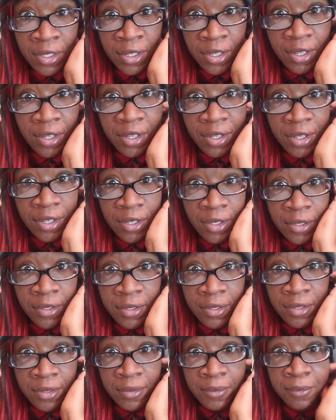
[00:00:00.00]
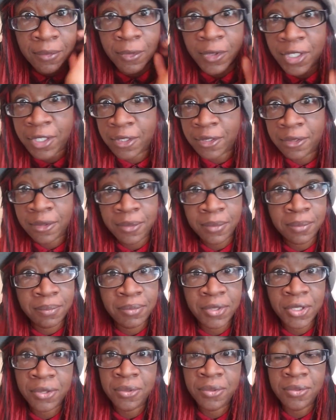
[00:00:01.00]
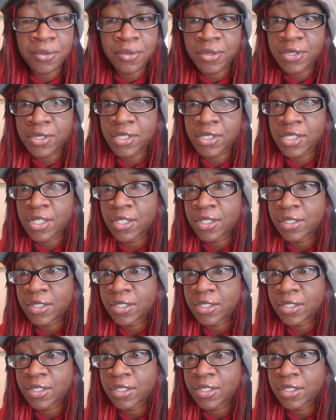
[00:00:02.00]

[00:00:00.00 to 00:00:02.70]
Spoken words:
will use